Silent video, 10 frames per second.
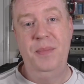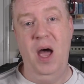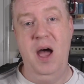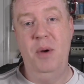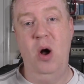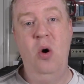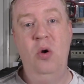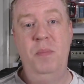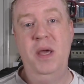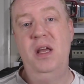
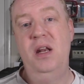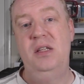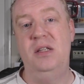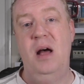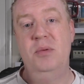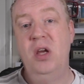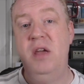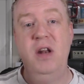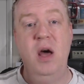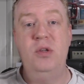on picking this up. So
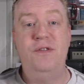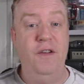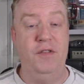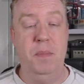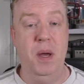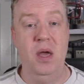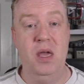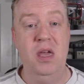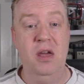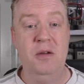even though it's 50p,